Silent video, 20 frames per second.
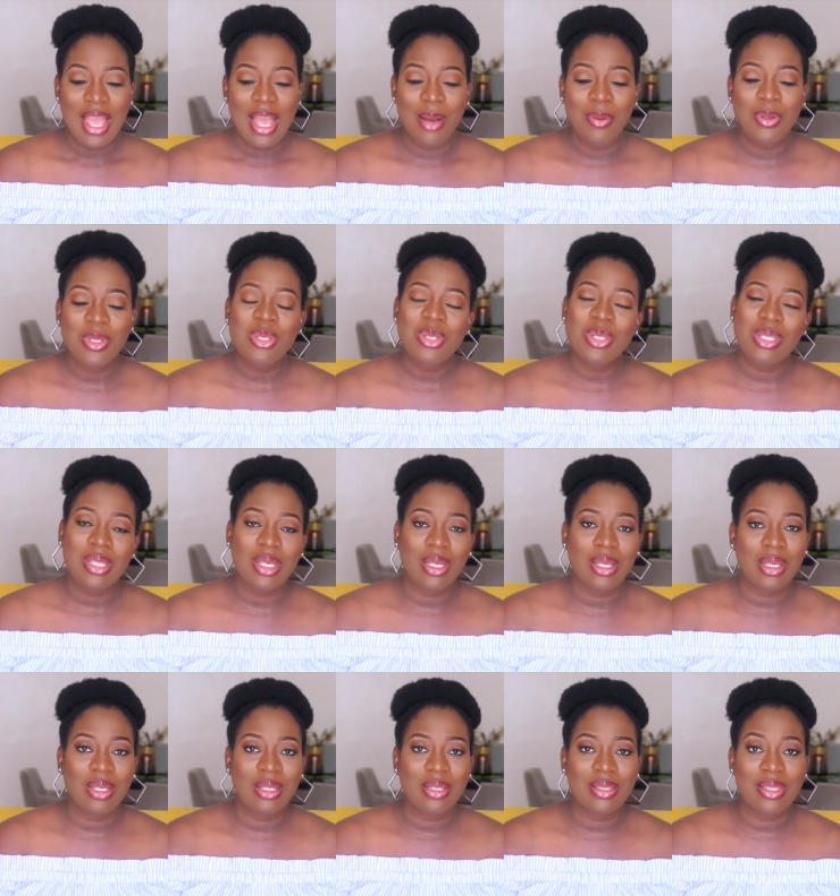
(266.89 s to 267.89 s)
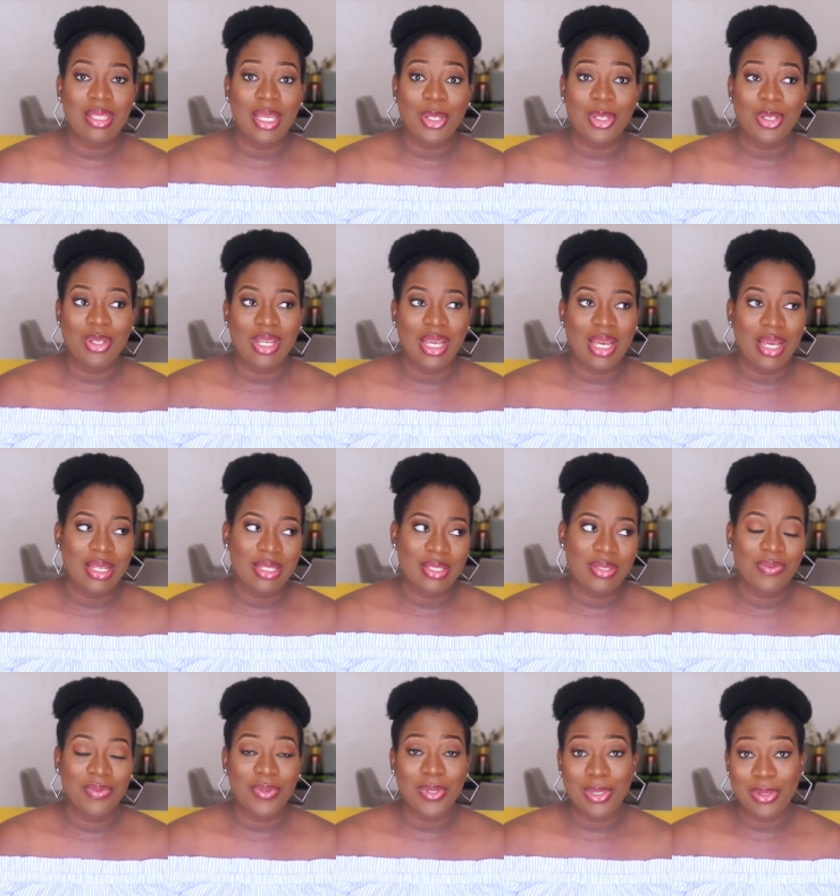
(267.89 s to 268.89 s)
I want to say thank you
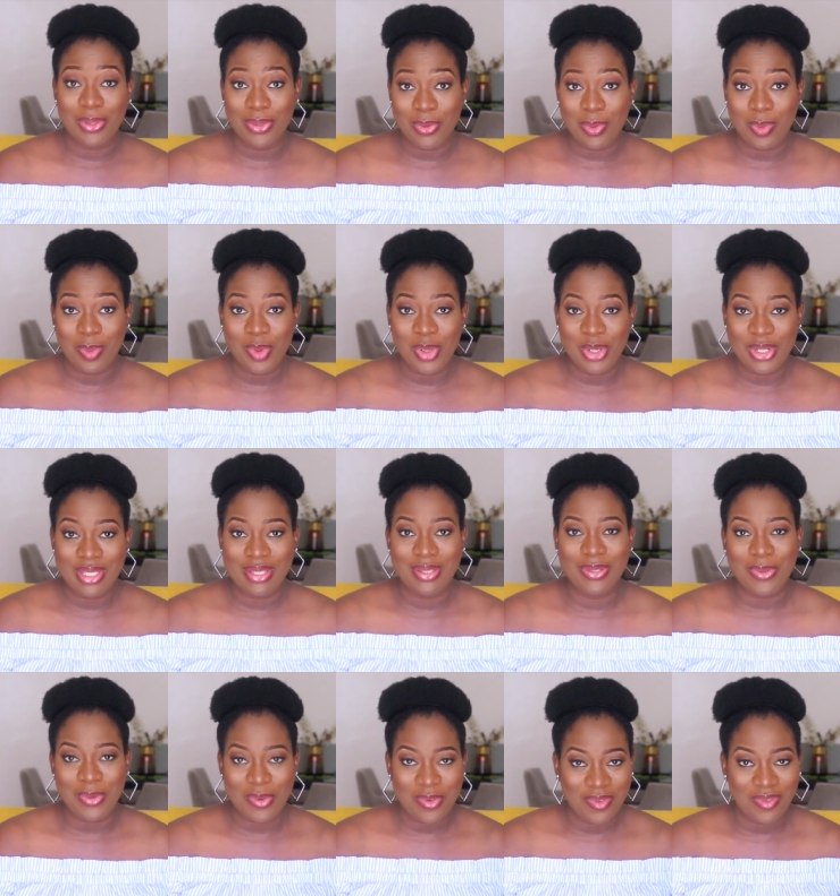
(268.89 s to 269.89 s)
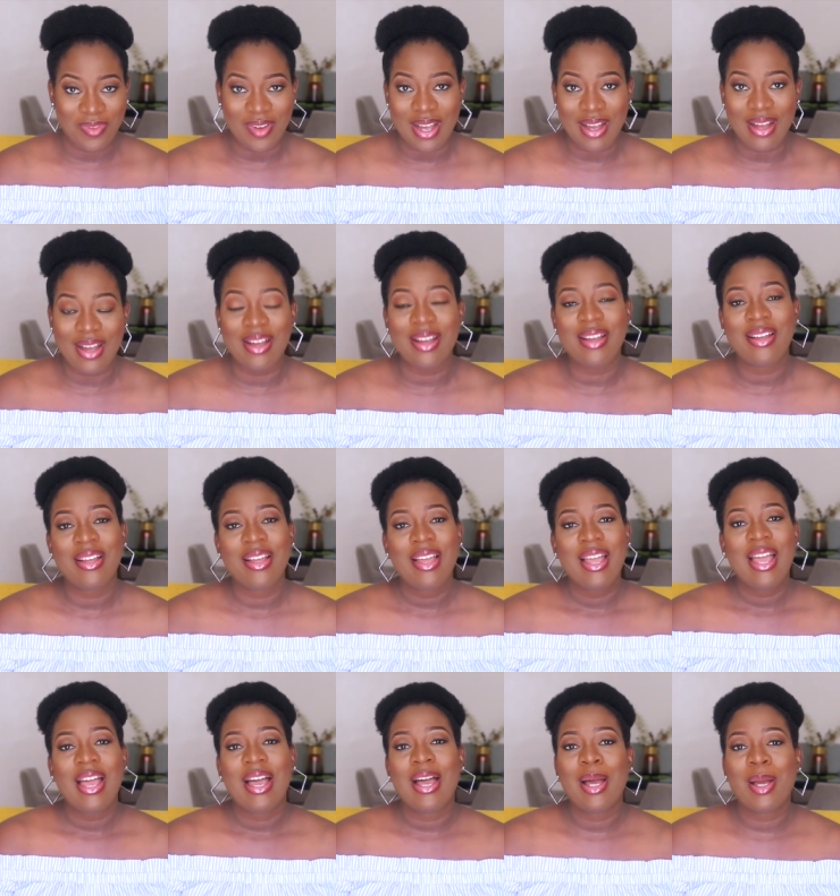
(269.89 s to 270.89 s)
guys for your support so far.
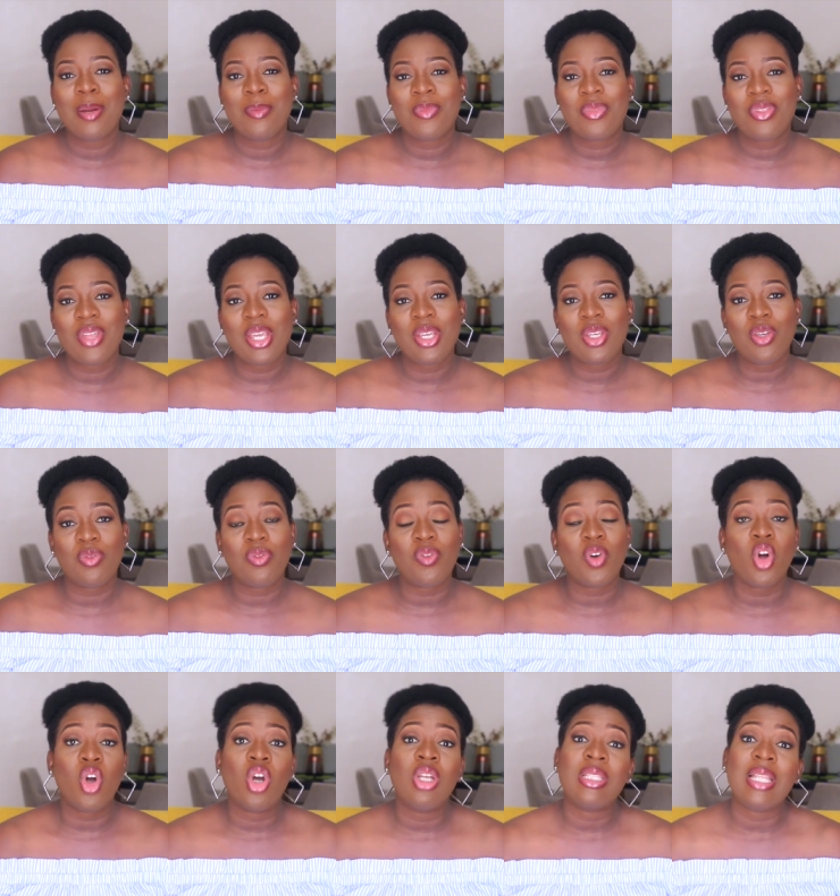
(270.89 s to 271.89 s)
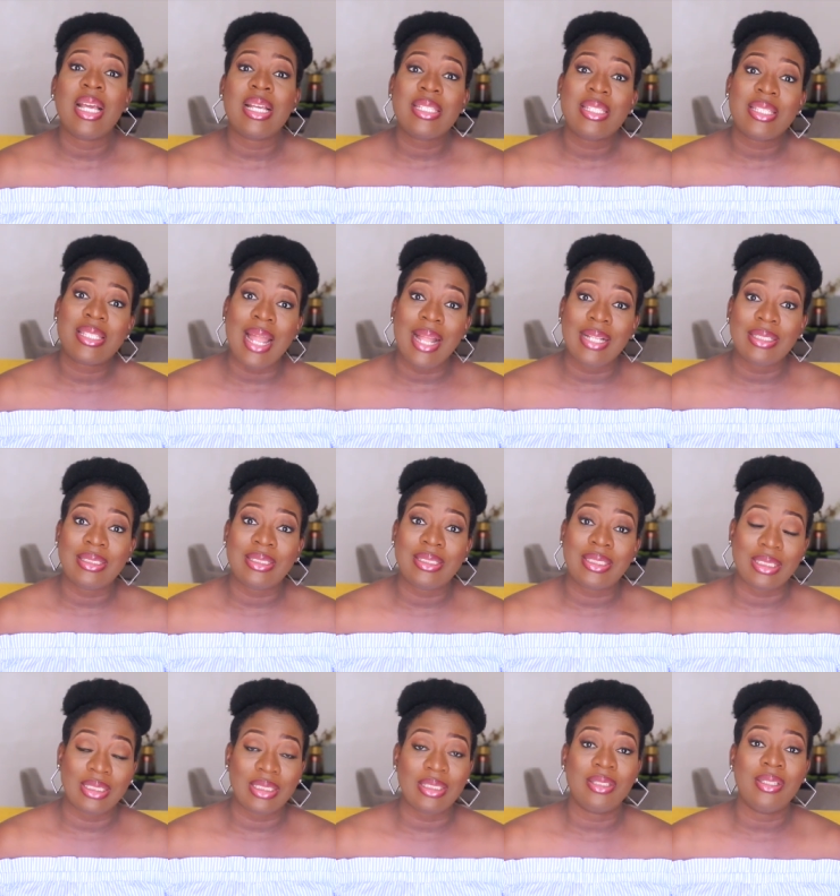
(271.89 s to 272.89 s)
Thank you for
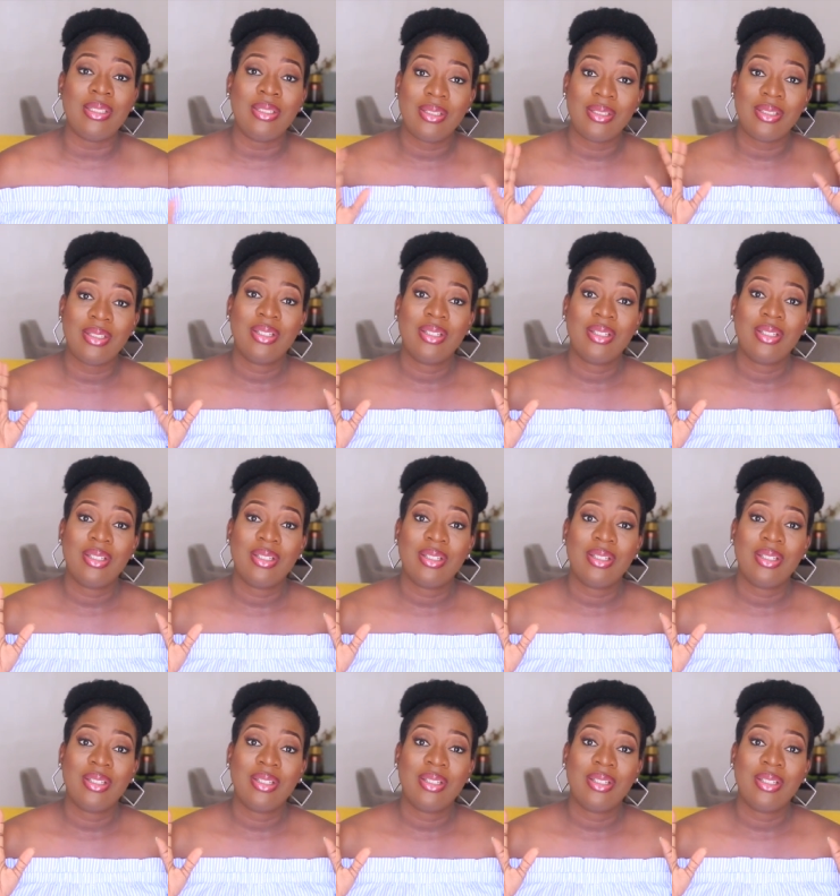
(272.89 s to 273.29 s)
understanding